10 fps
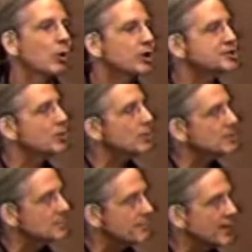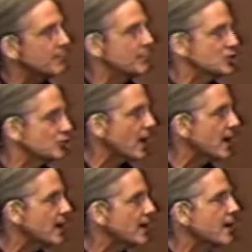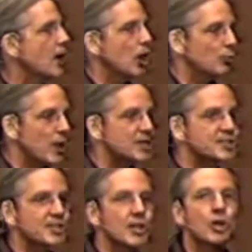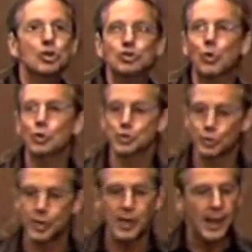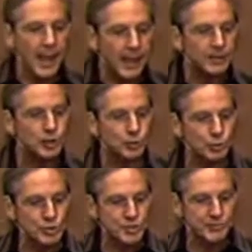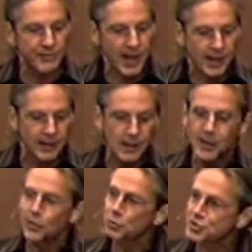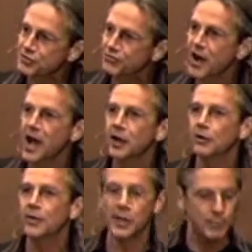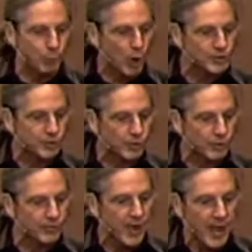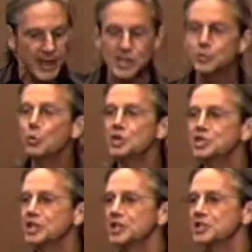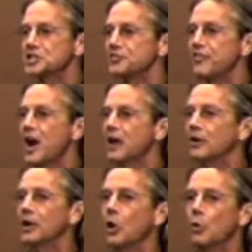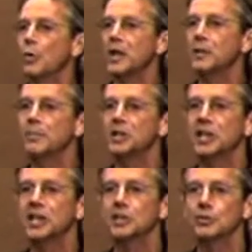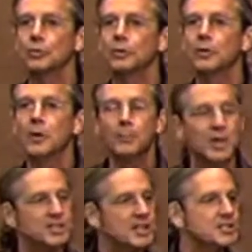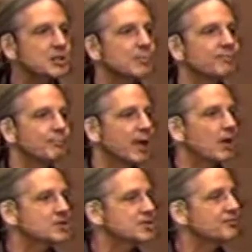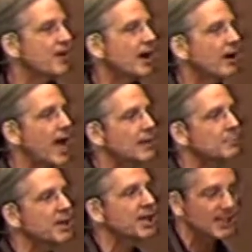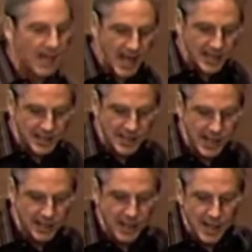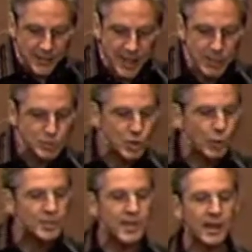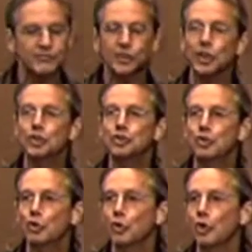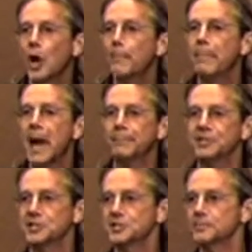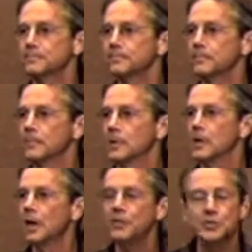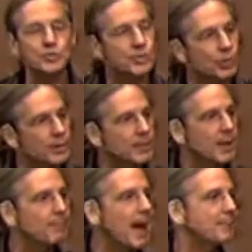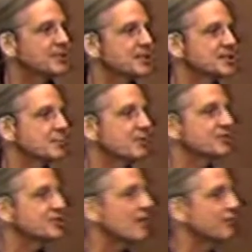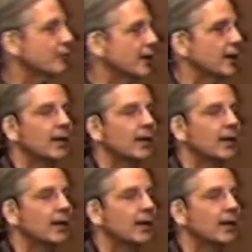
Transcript: where he's going to be betrayed, arrested, tortured, and crucified. There was a fire that he brought to earth, and he's wishing that this fire had already been kindled. But he says here, because this fire hadn't been ignited yet, that he was going to have to endure a baptism. And this was going to be a baptism of suffering,